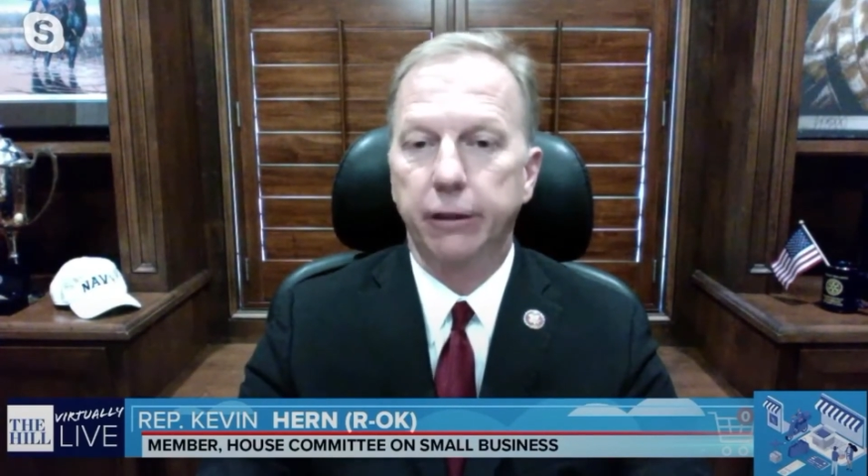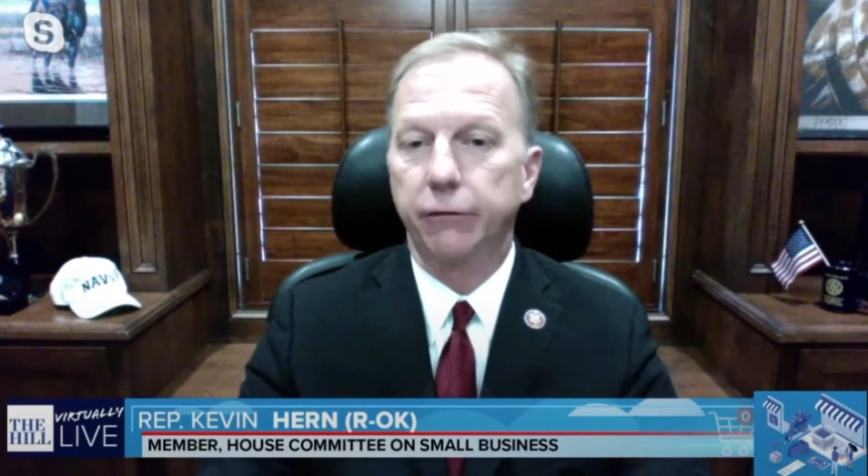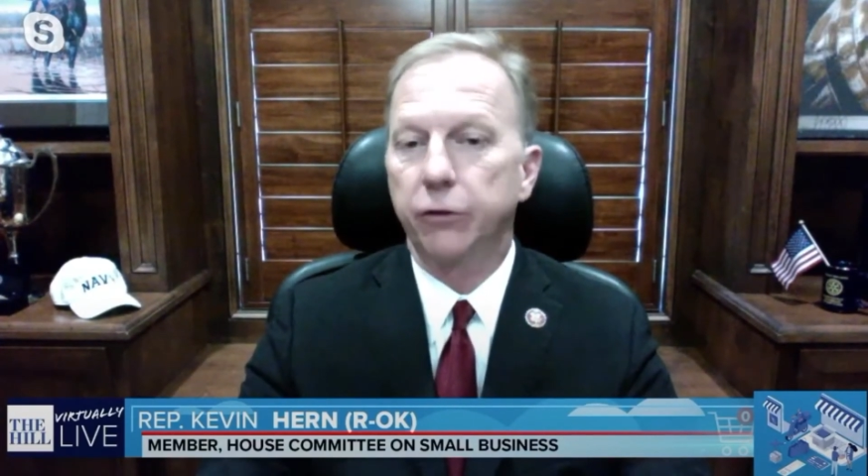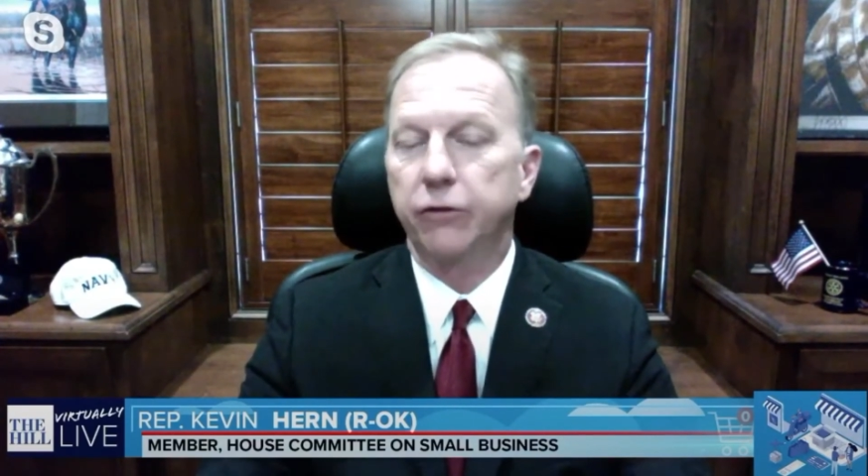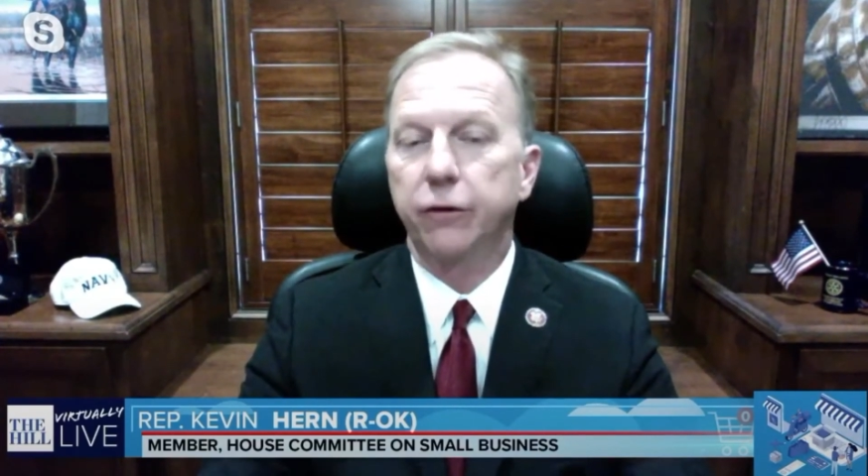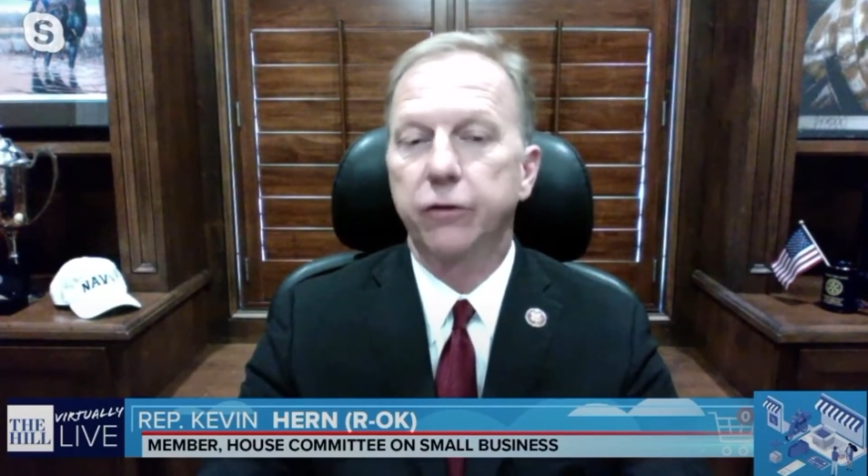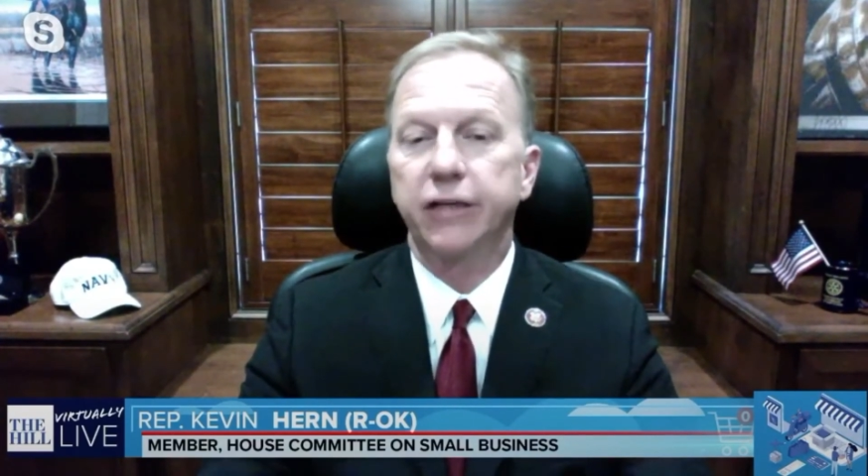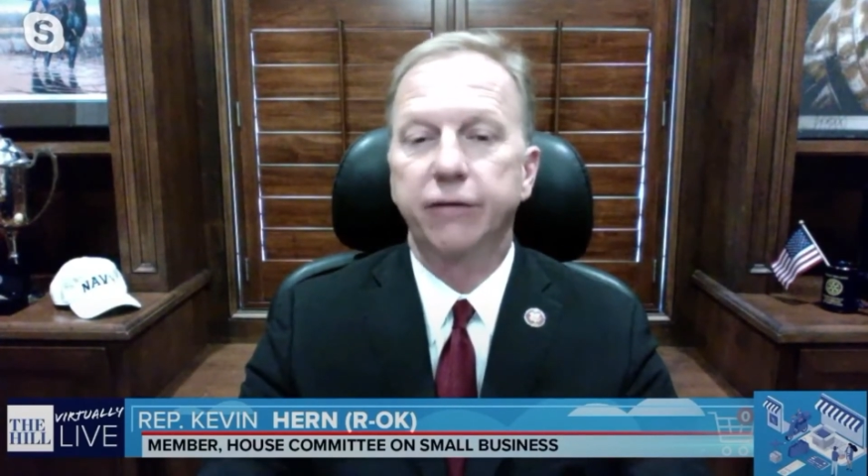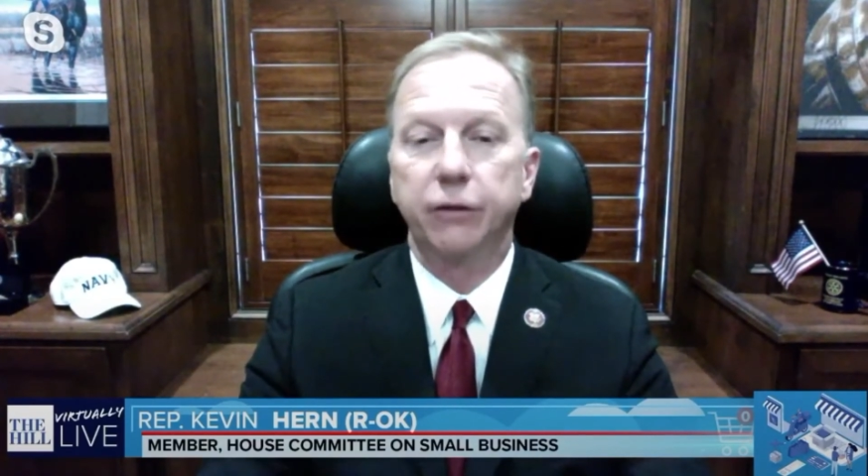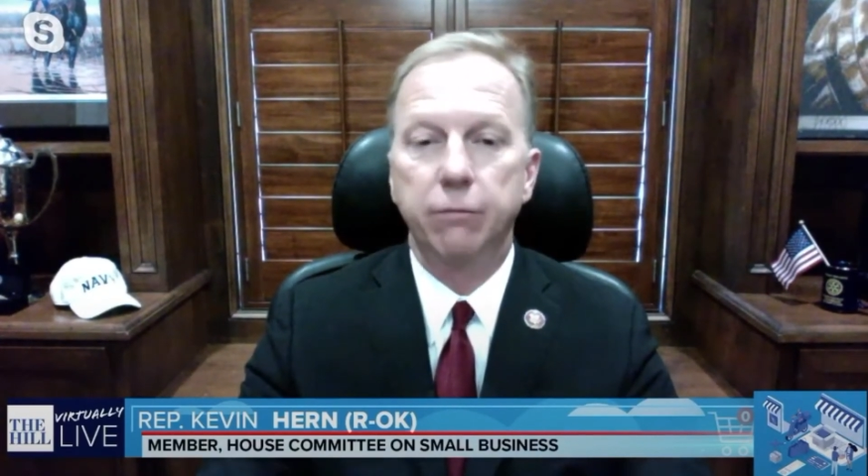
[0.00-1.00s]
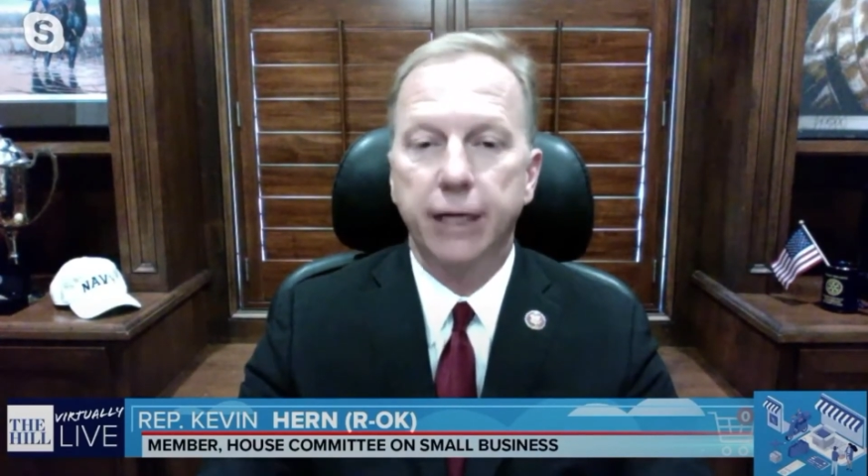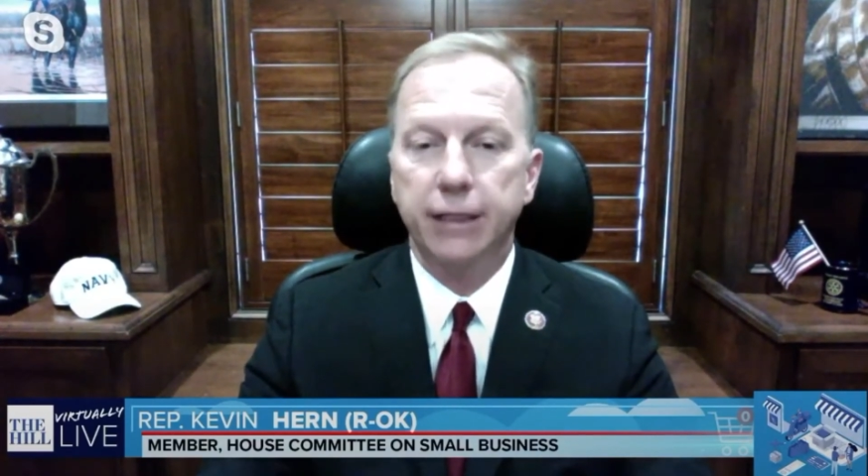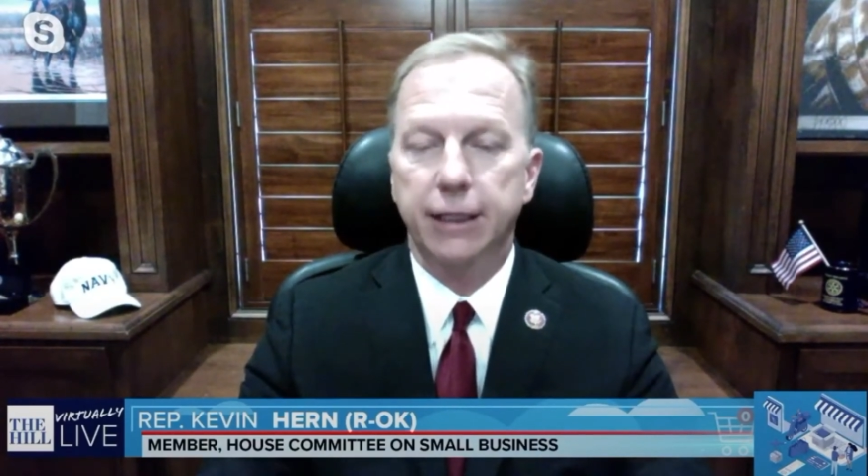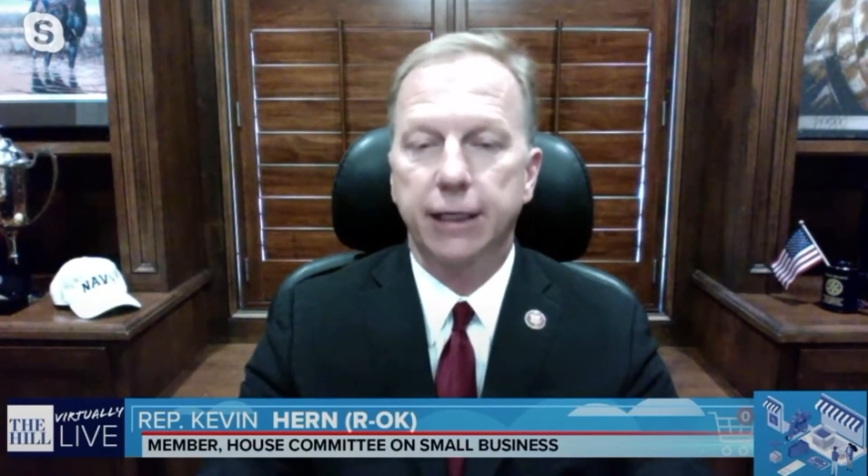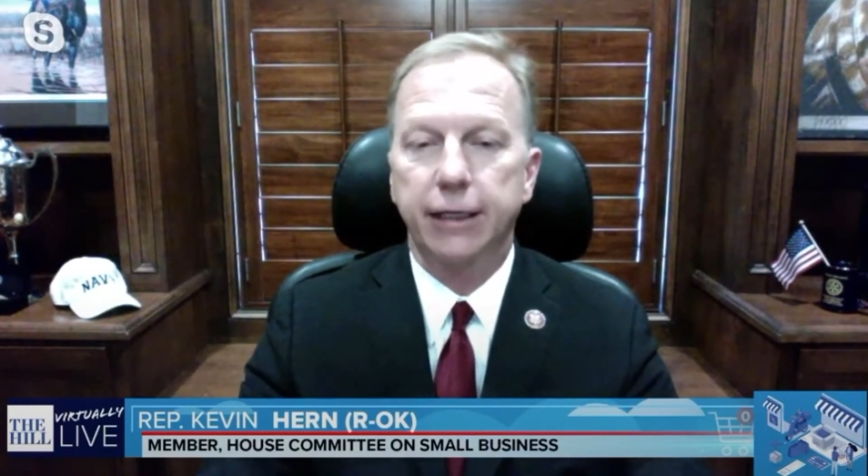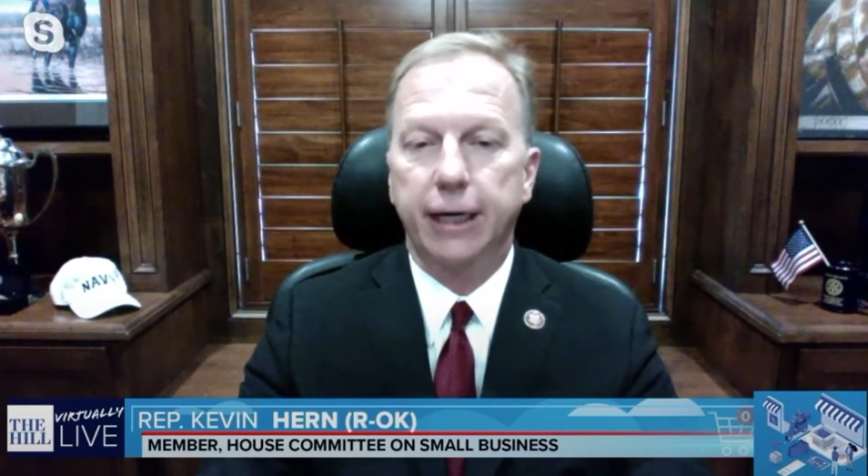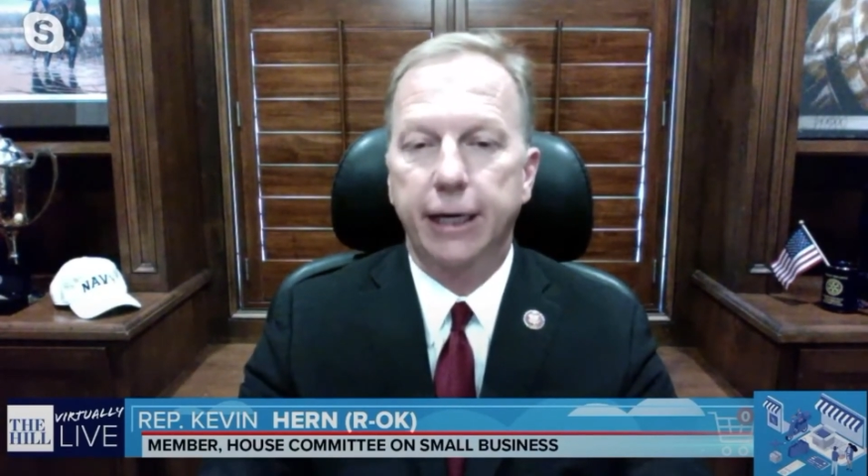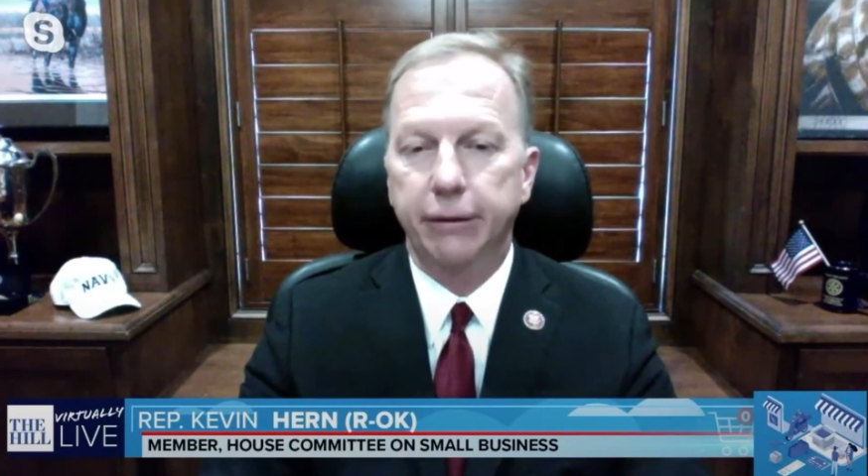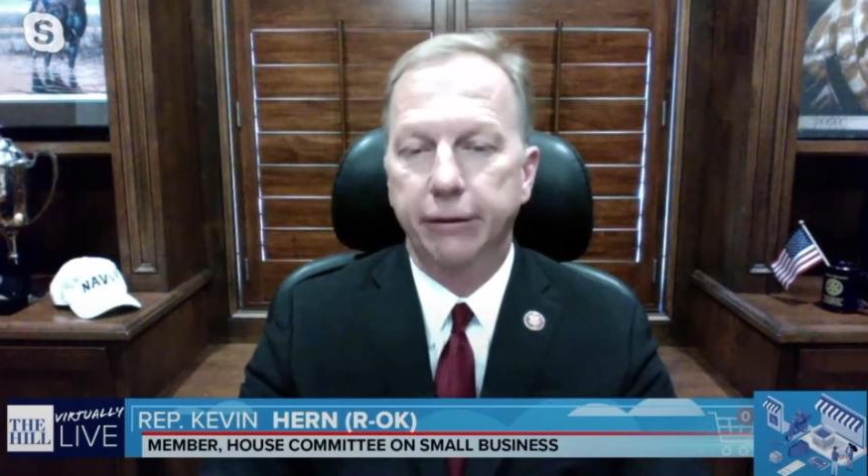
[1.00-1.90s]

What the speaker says: those folks even on my side of the aisle